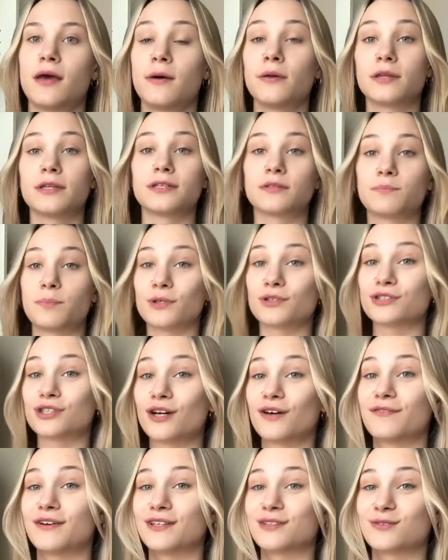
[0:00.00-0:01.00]
this
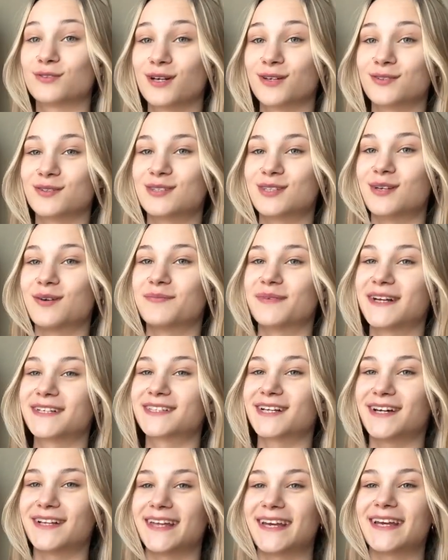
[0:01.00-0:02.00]
bookshelf has grown so much.
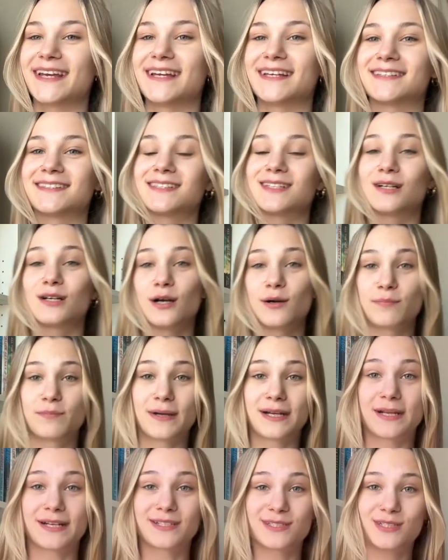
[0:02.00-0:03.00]
I'll, like, insert a
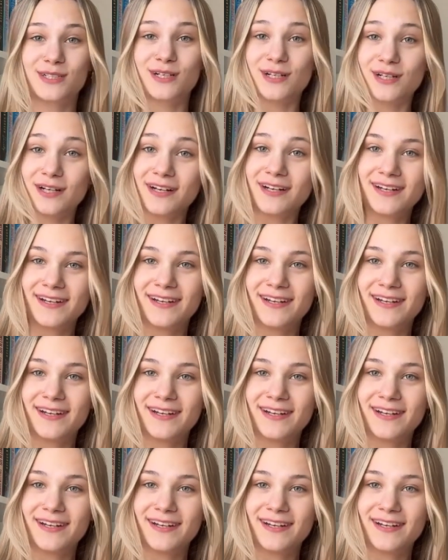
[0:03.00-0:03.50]
picture